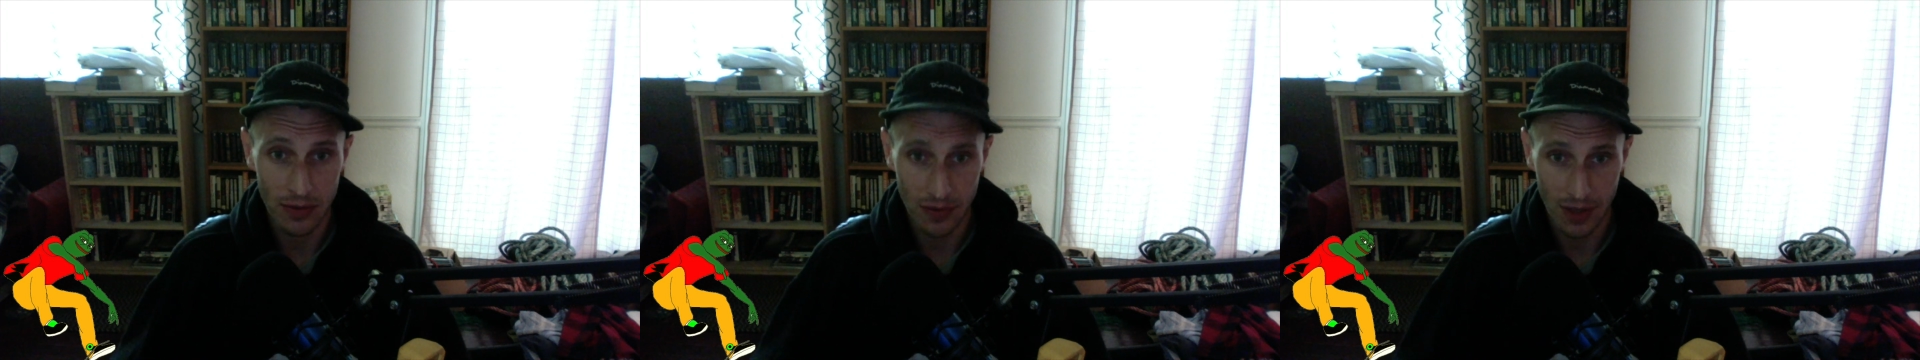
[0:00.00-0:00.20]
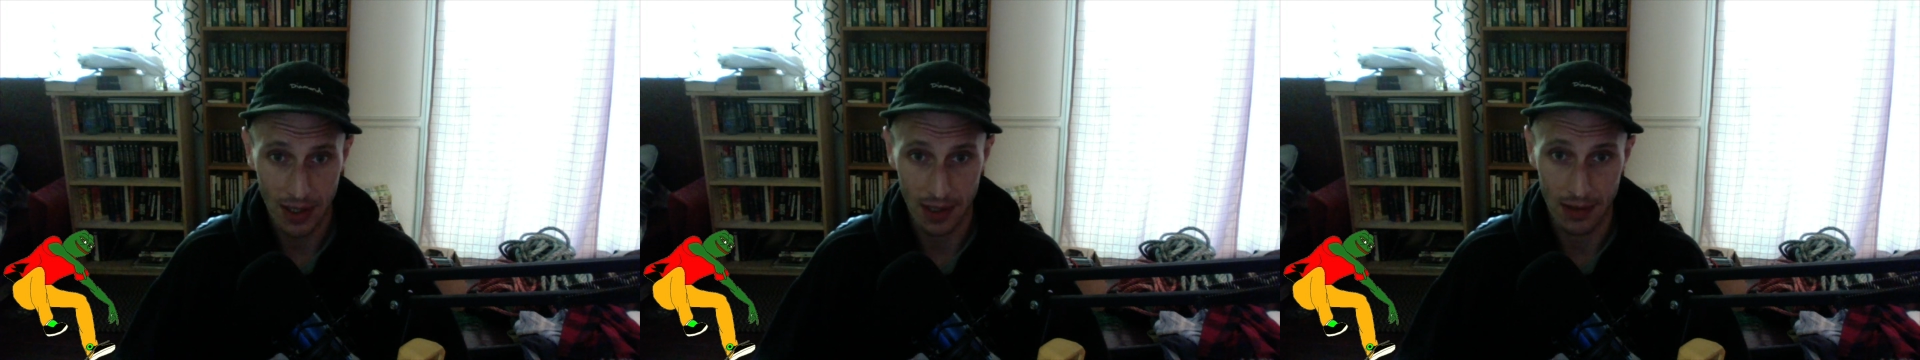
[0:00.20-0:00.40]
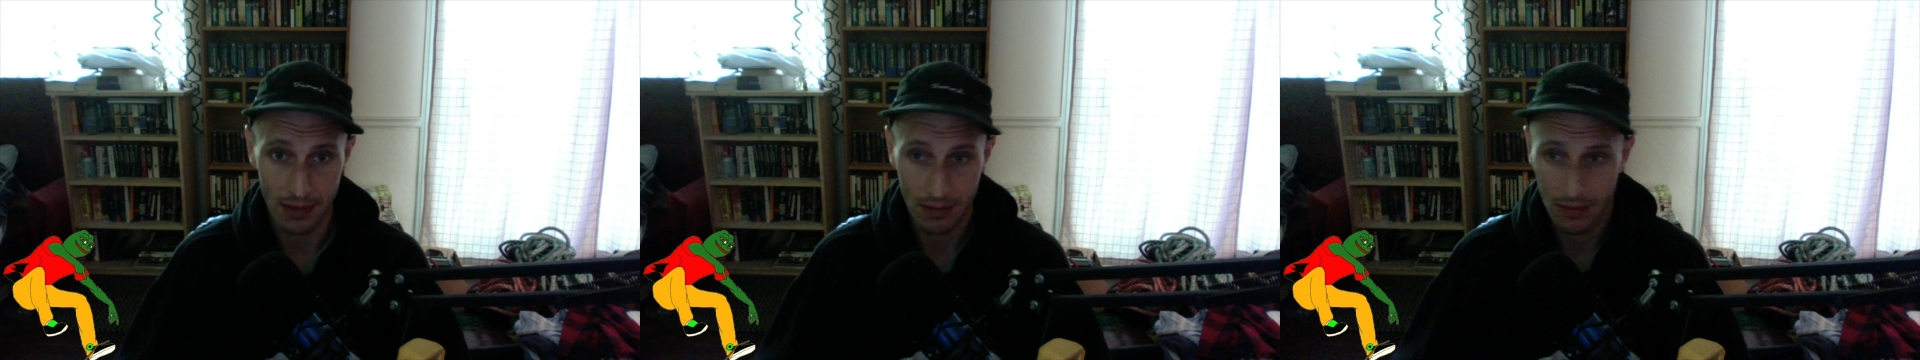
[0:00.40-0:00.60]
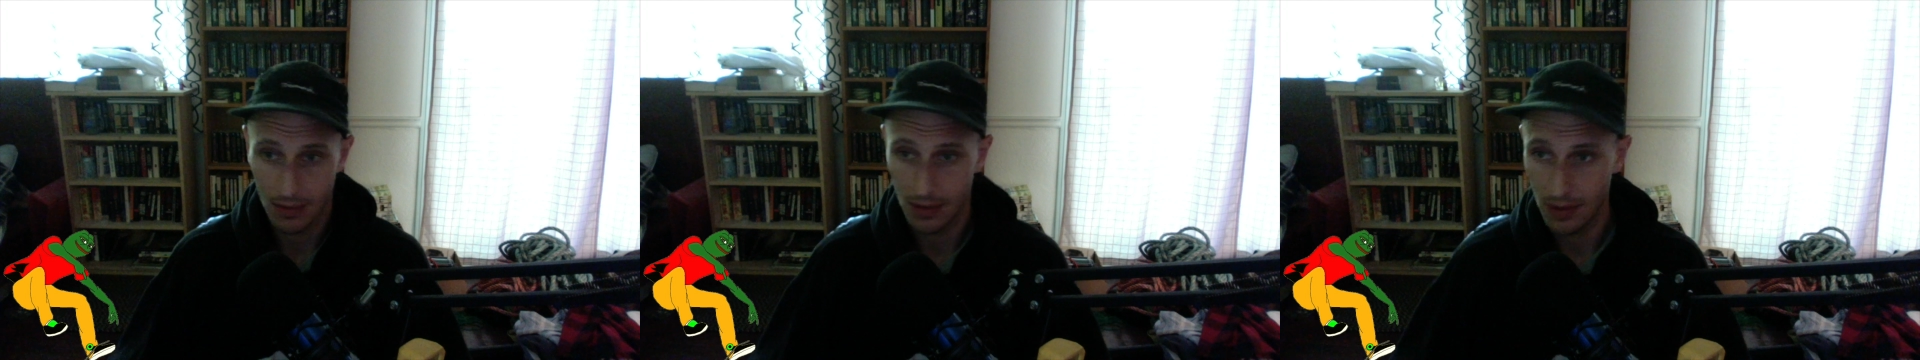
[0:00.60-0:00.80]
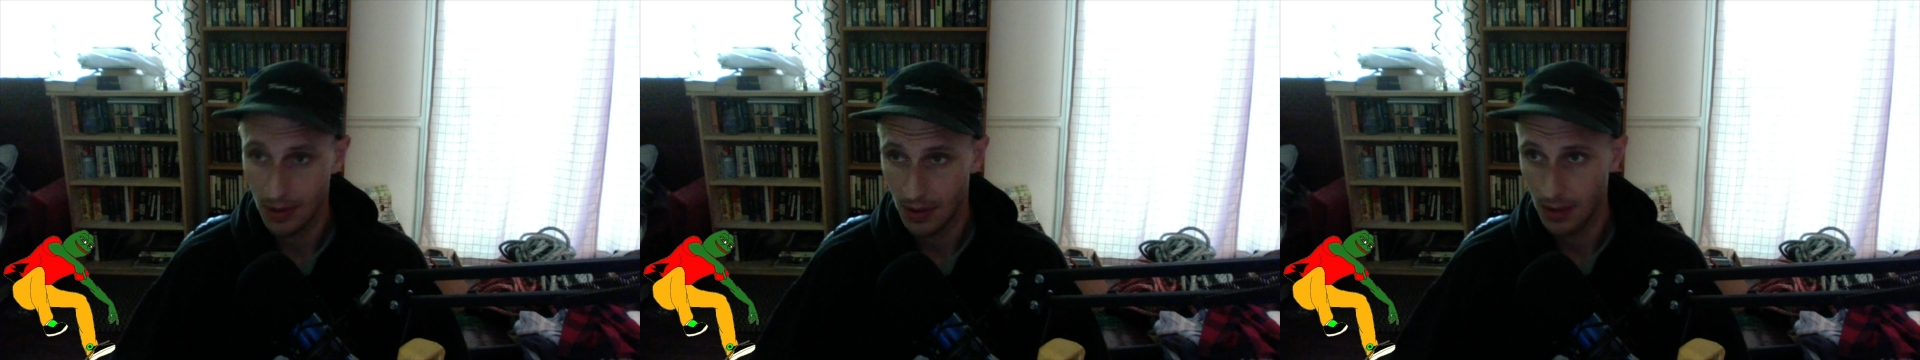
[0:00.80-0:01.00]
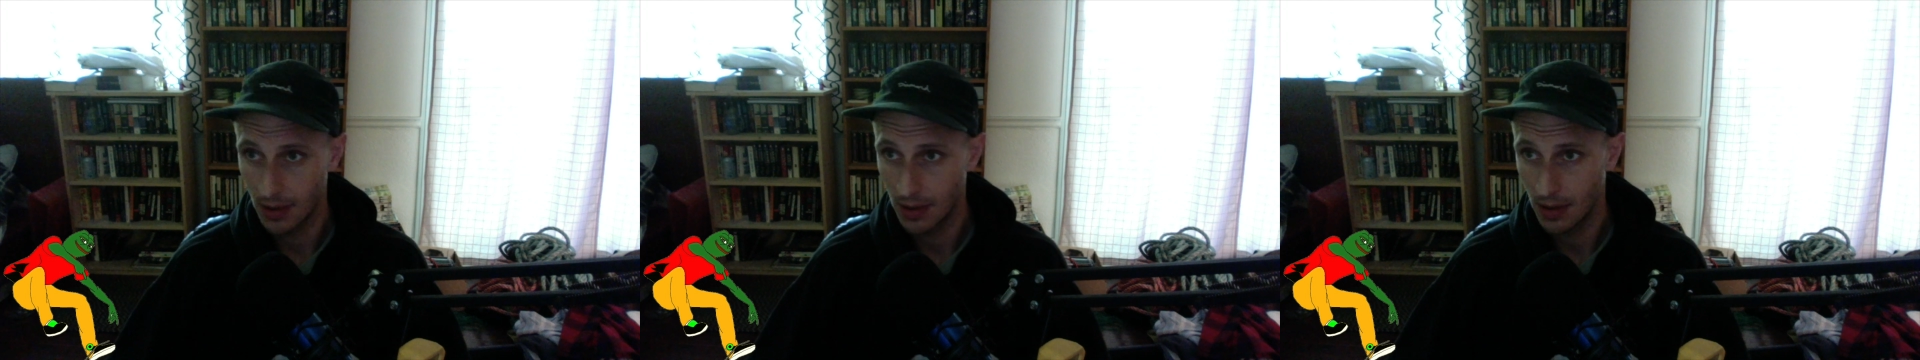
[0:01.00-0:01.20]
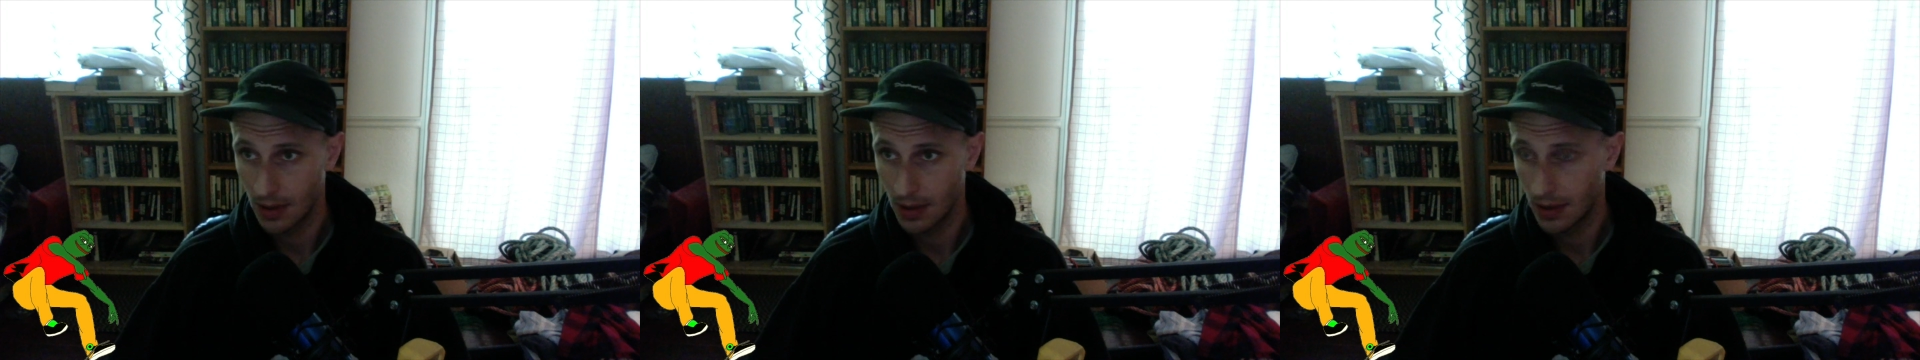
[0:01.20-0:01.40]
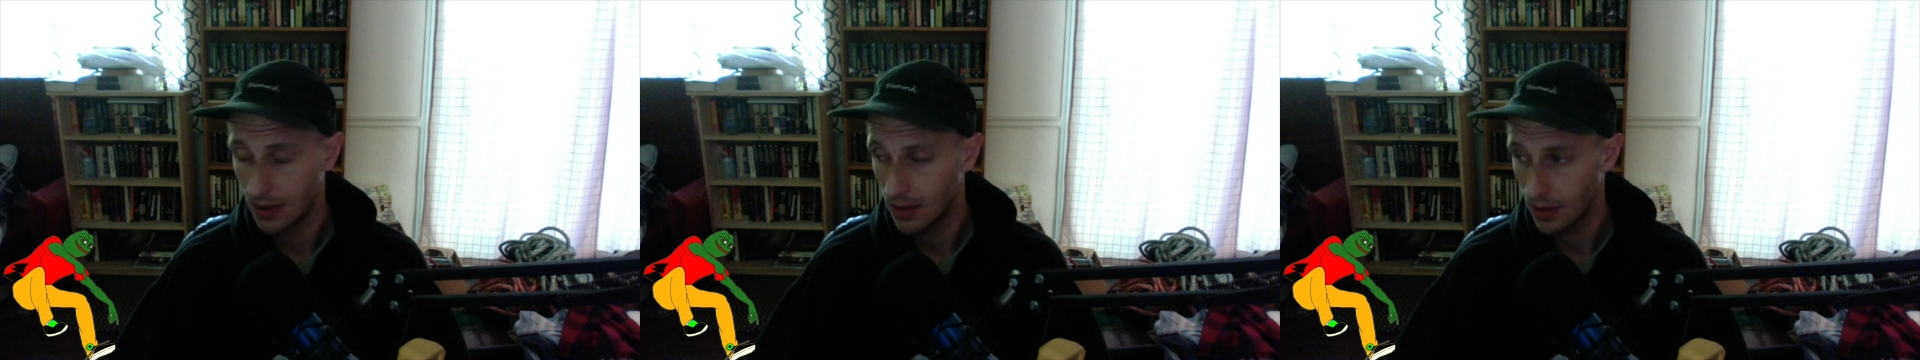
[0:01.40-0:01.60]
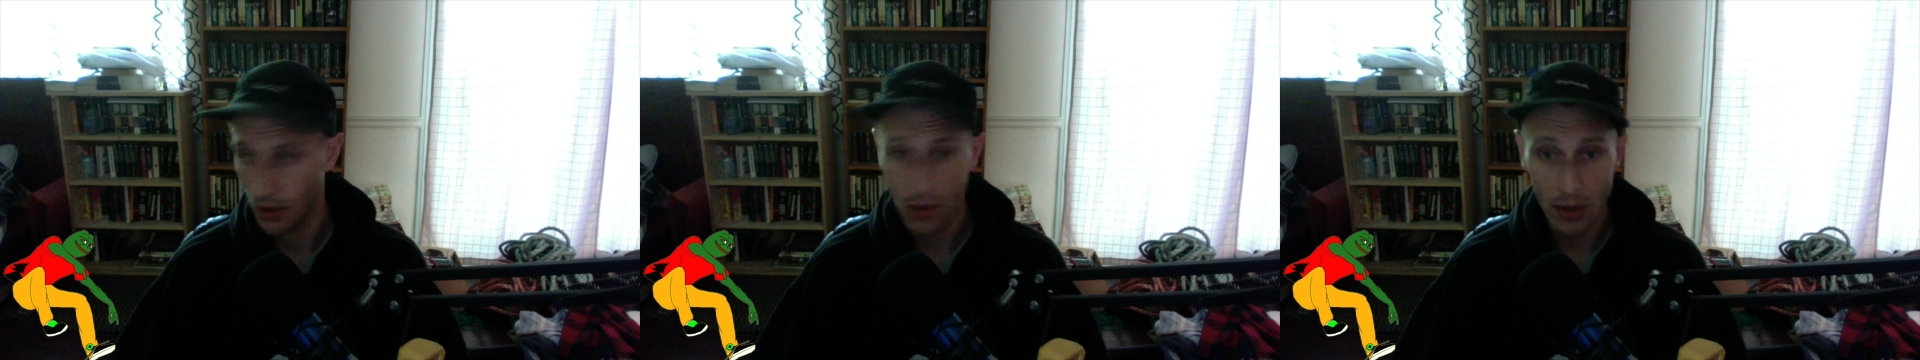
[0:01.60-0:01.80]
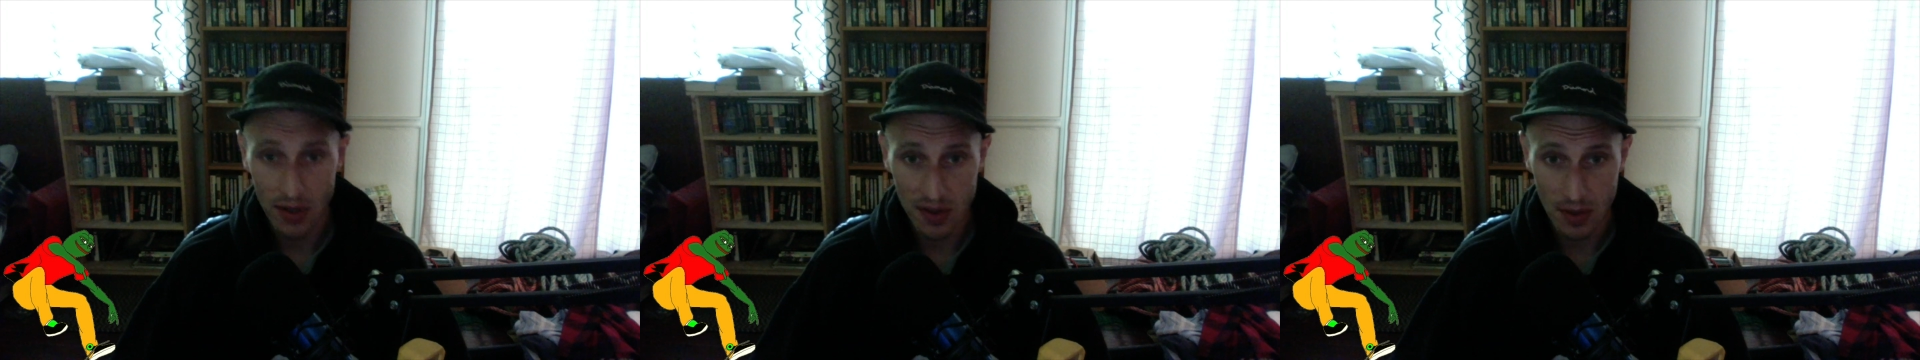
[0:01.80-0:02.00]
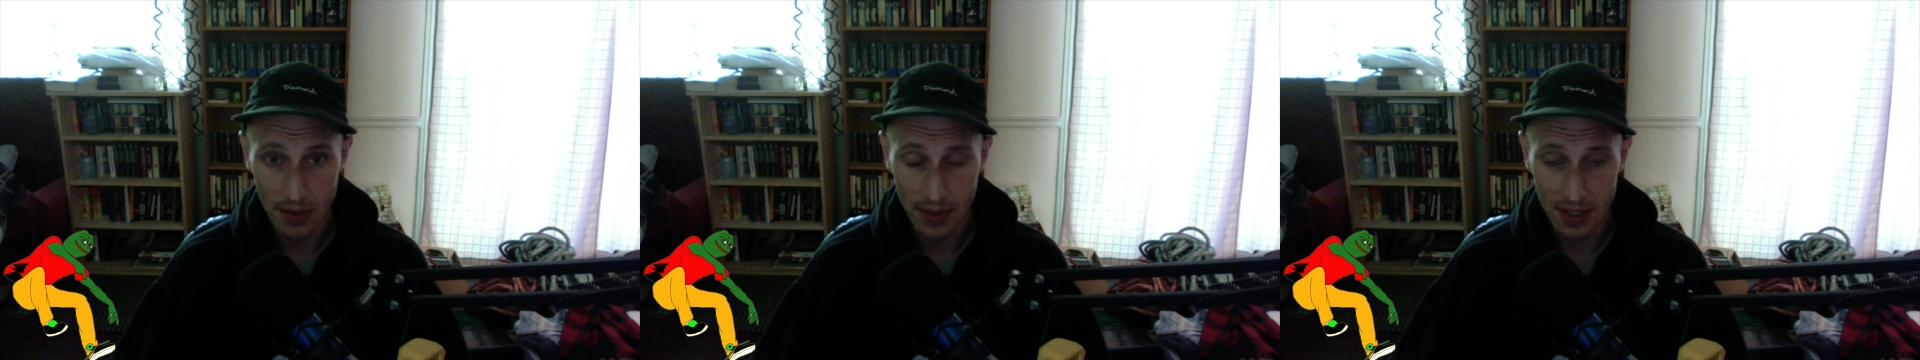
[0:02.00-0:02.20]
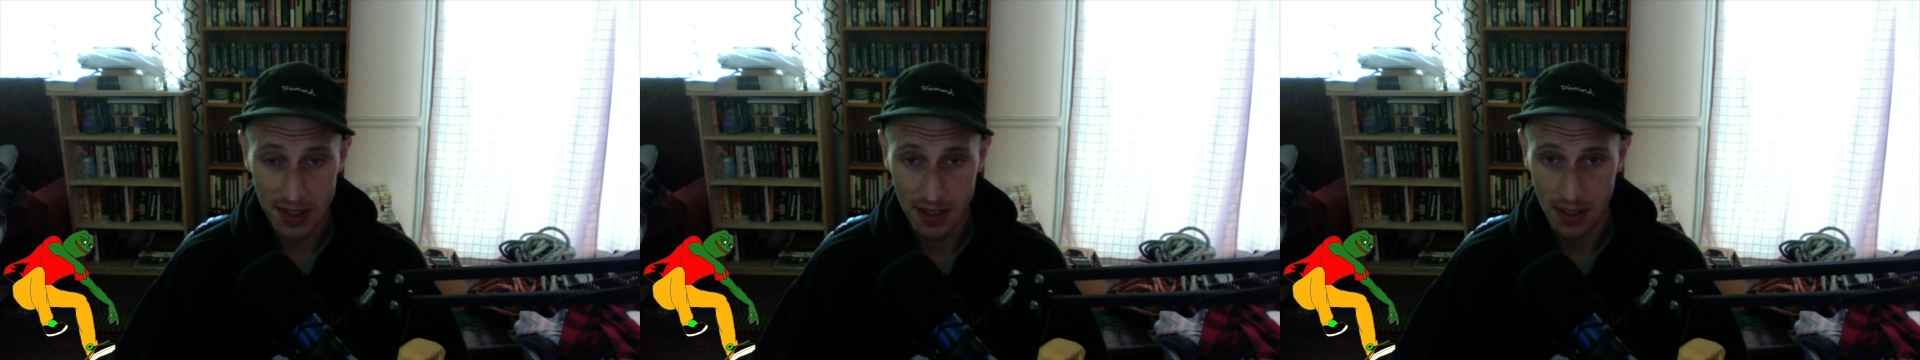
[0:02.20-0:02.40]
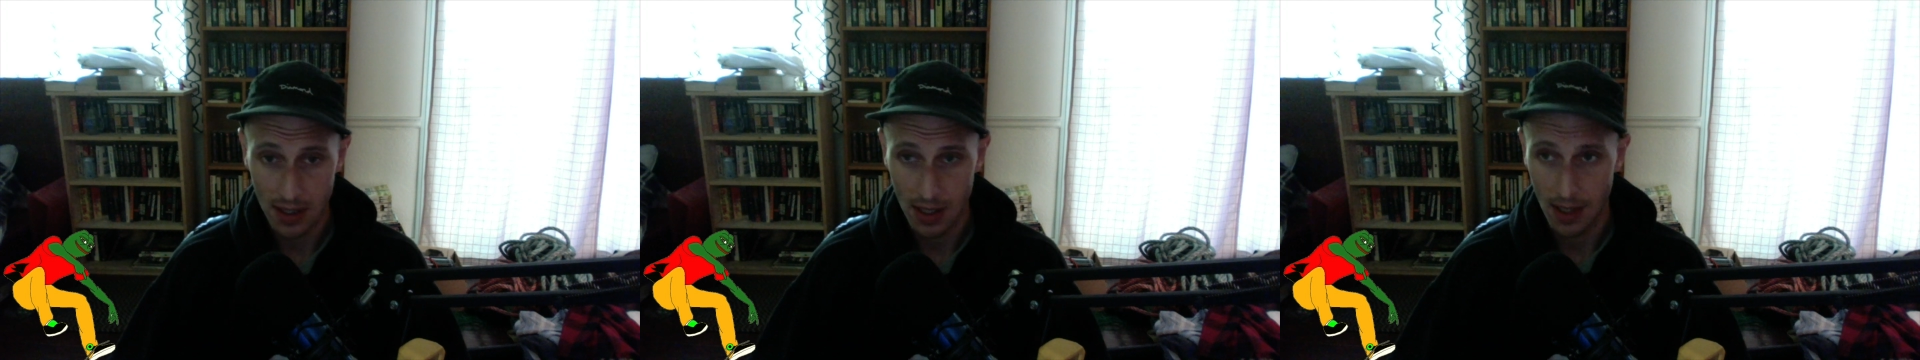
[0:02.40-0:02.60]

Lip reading: fucking good service.